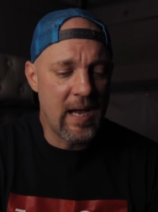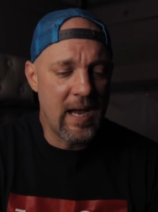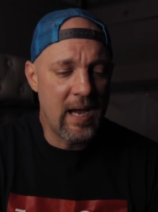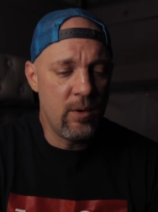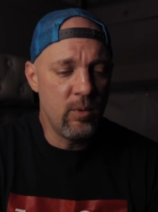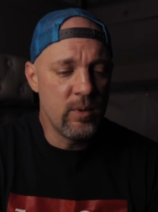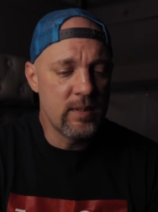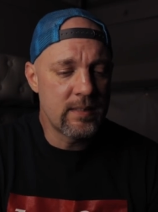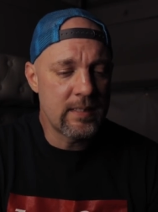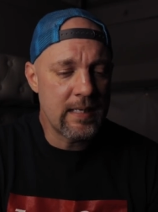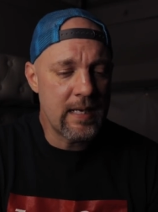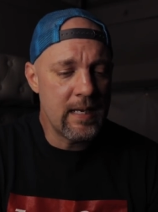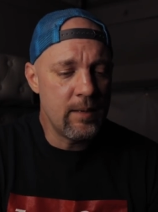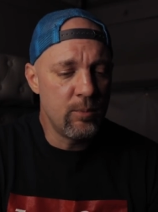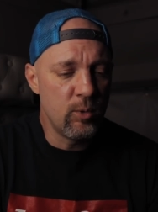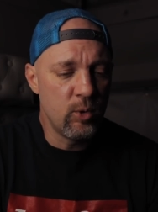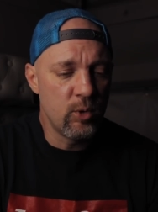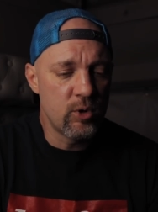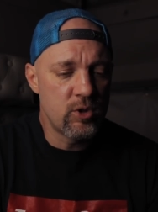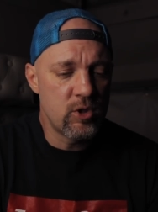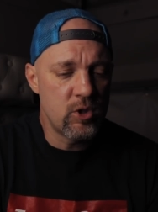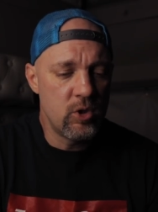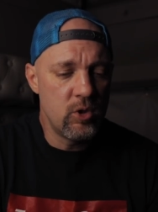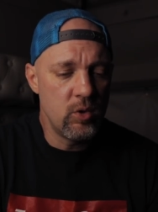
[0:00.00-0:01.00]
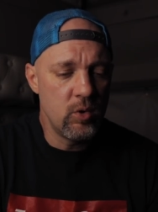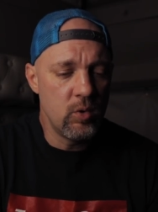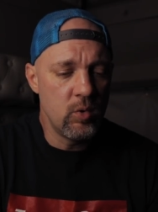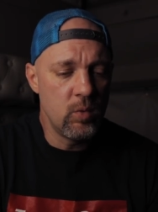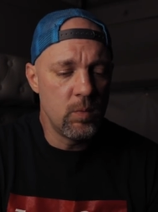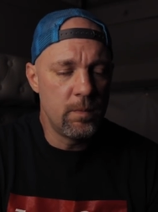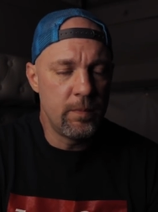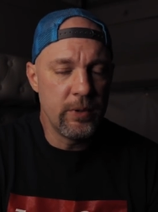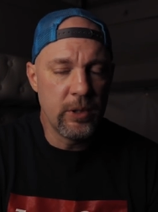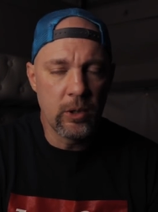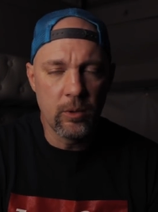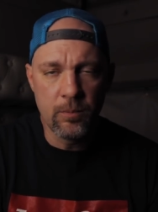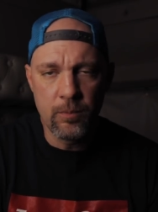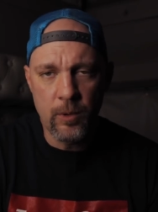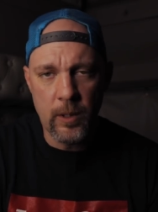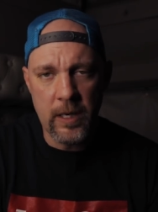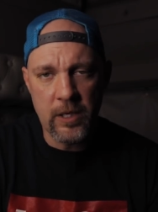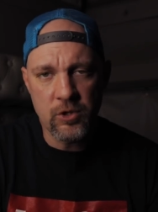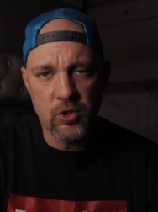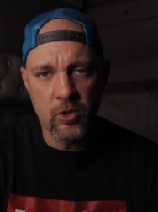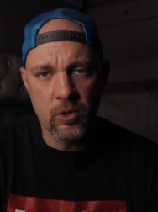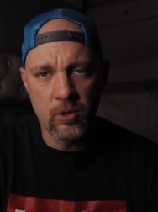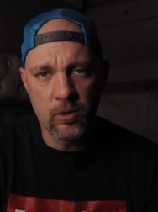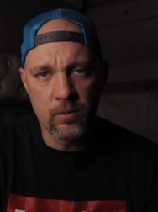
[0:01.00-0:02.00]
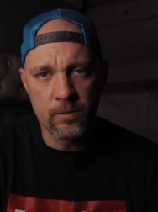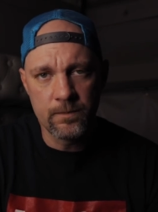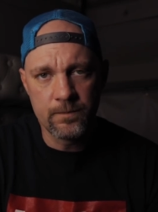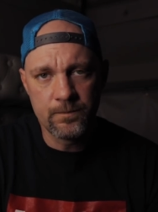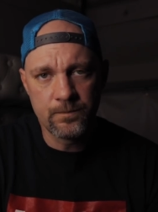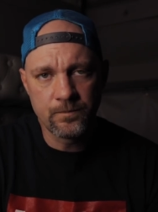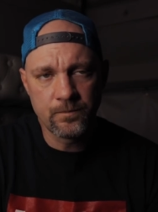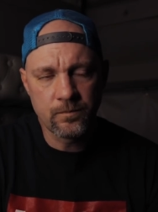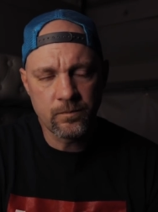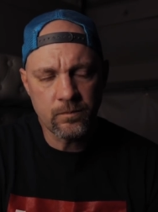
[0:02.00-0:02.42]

I was able to build pressure,